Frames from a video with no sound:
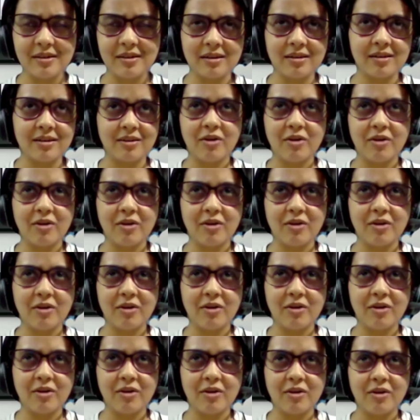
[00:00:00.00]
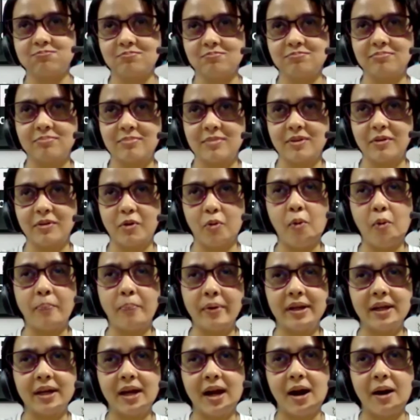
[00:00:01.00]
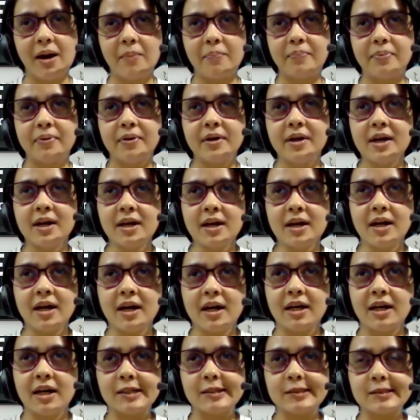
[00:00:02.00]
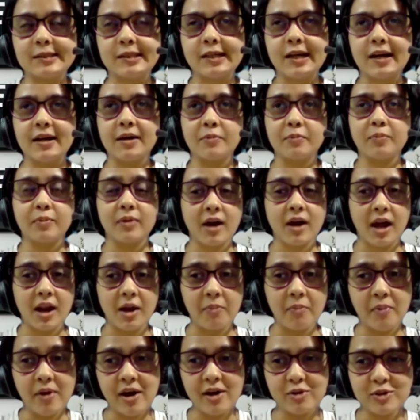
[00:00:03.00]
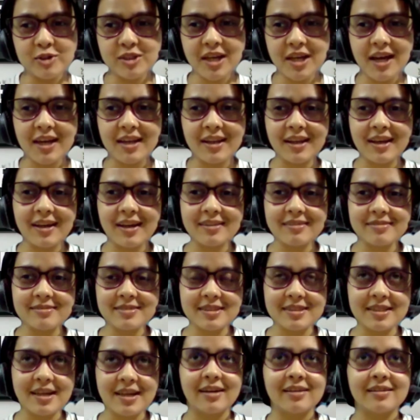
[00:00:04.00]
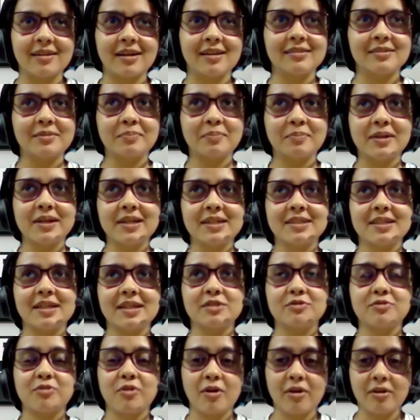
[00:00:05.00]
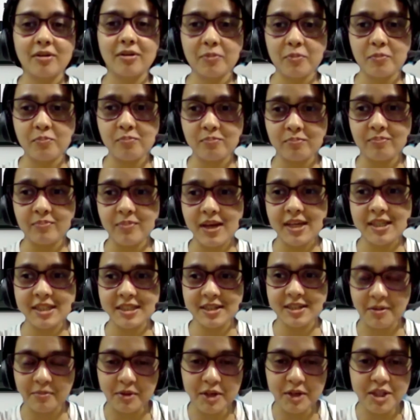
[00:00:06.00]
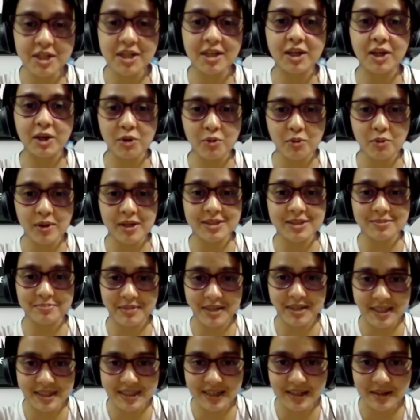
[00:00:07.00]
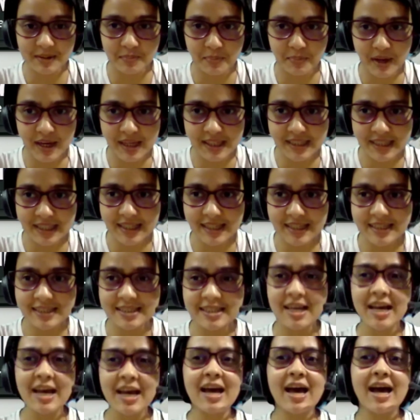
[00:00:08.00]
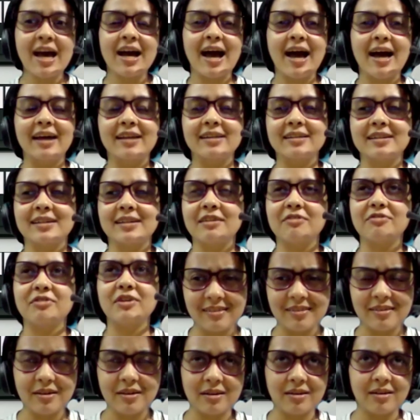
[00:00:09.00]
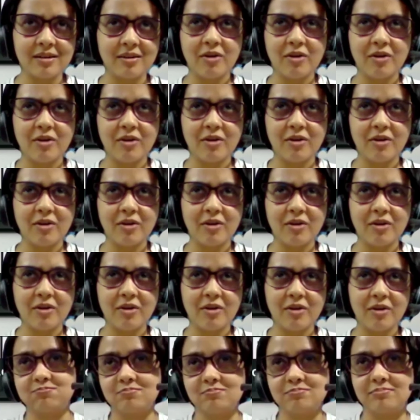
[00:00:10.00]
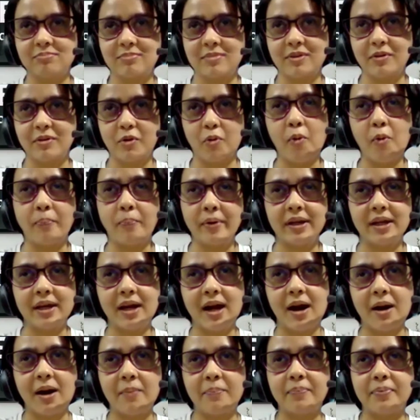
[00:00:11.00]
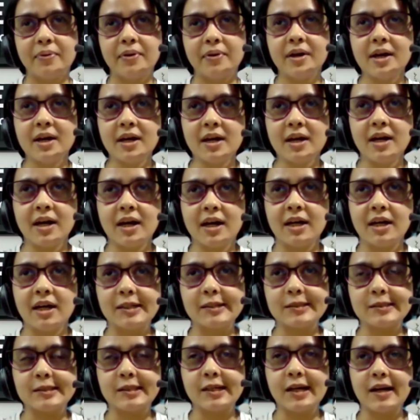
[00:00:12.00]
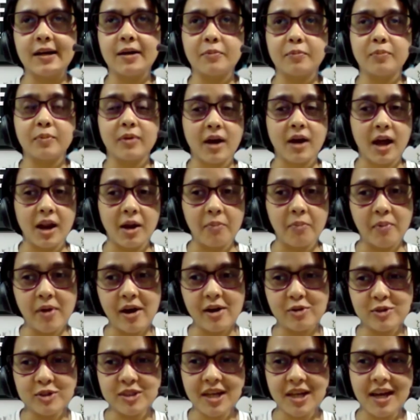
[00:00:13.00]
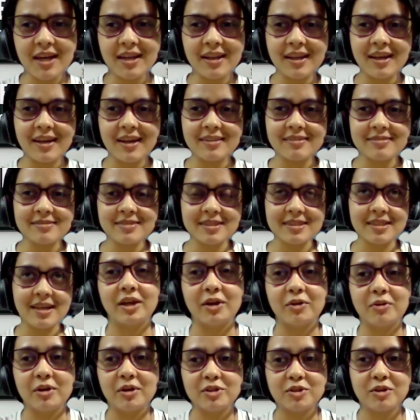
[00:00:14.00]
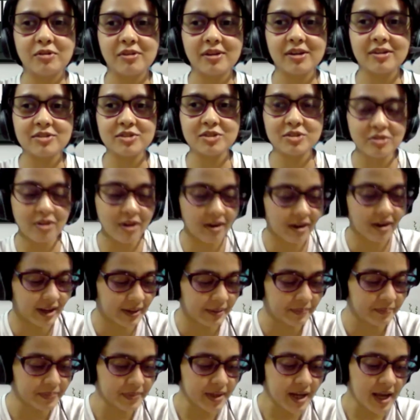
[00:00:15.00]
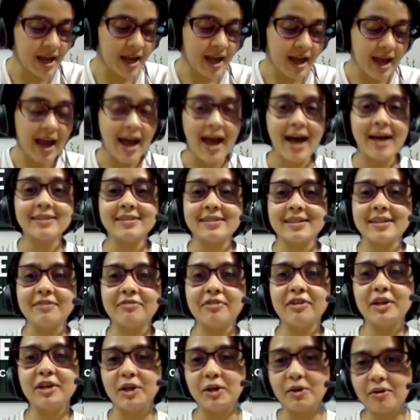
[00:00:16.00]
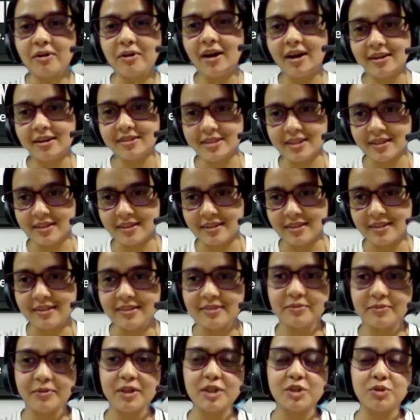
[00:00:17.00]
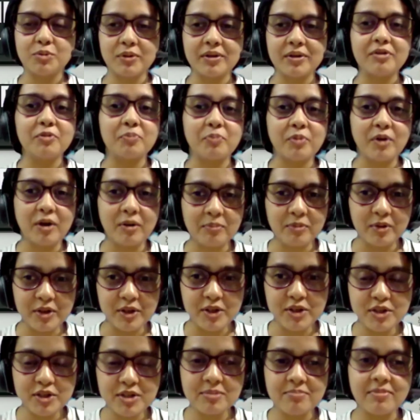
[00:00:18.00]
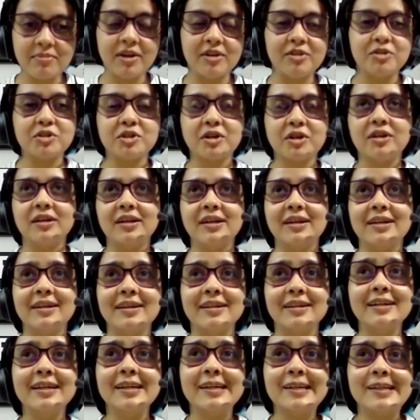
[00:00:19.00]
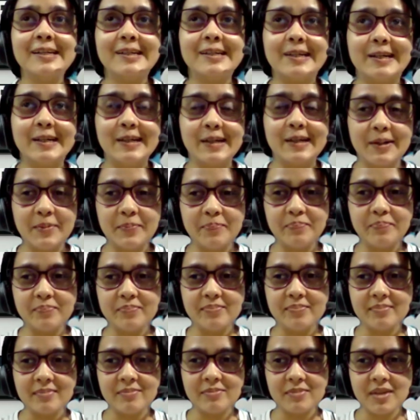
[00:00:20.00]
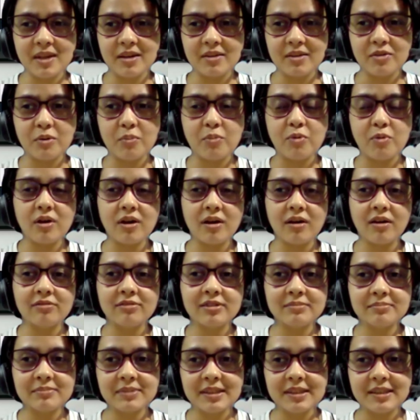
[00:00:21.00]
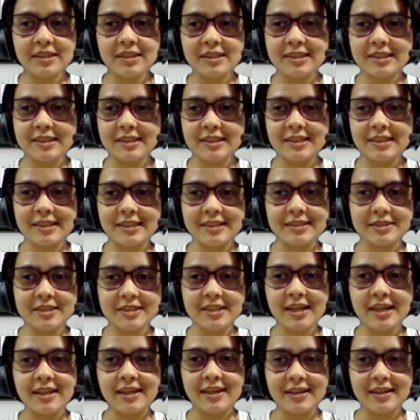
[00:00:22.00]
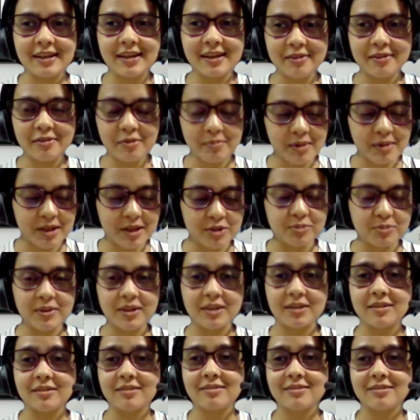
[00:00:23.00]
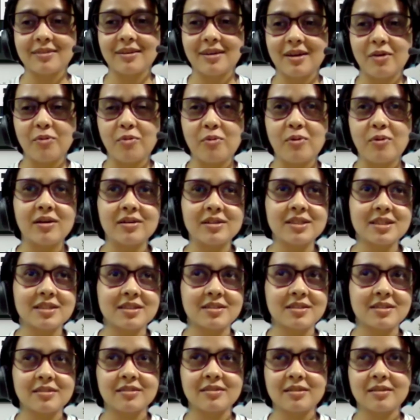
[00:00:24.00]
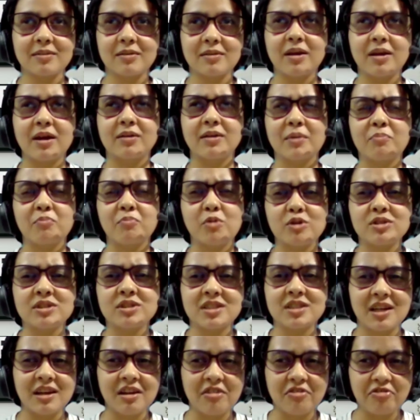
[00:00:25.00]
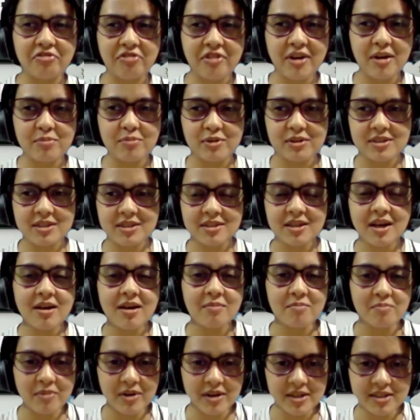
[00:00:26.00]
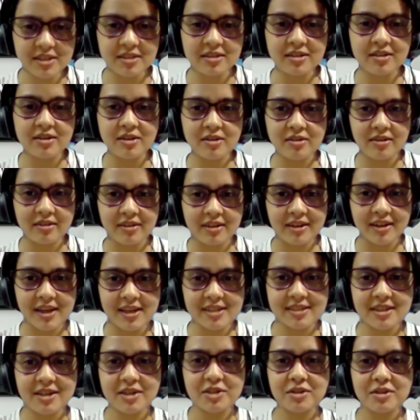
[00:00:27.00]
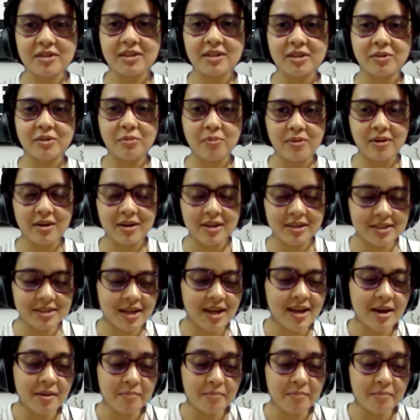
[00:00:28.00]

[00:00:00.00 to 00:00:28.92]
or maybe opening up the Galapagos Islands and other places for establishing US military bases and giving impunity to foreign soldiers, it will mean US soldiers on Ecuadorian soil. And even your article, which we republished, mentioning the Noboa government signing an agreement with the worst, like the most infamous mercenary organization in the world,